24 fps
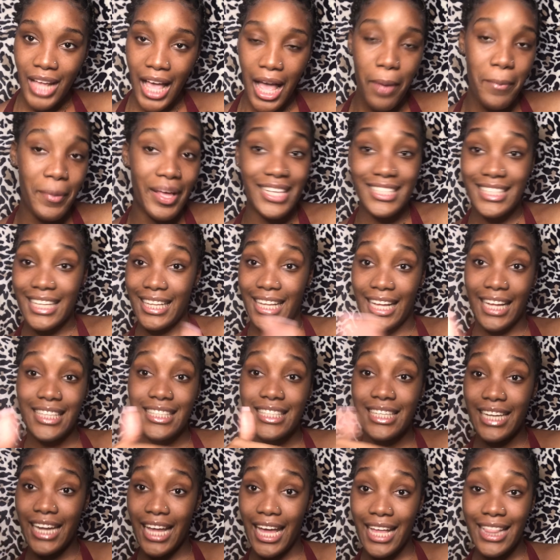Because at the end of the
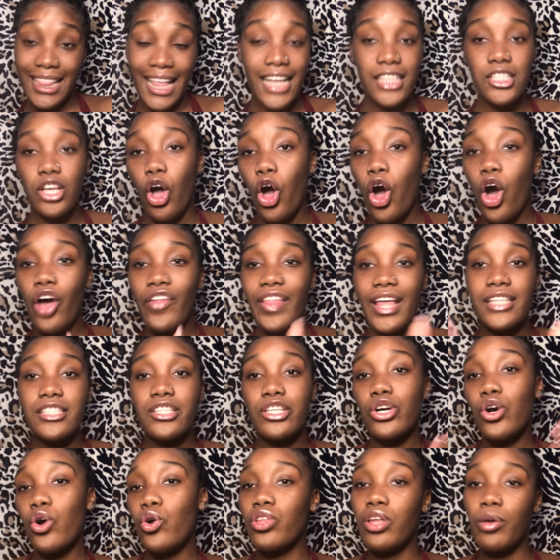day, that's the
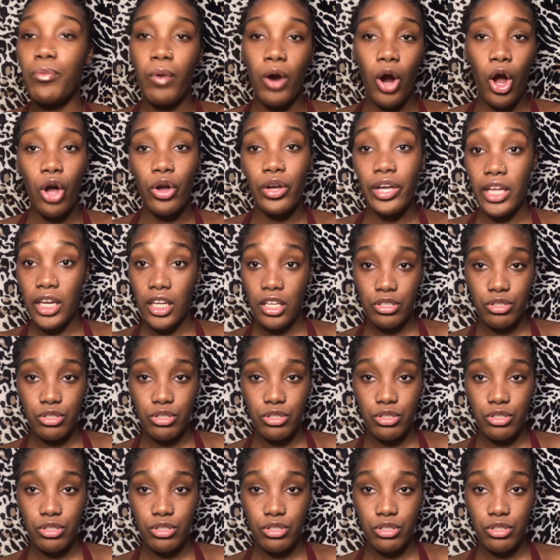goal that we're all getting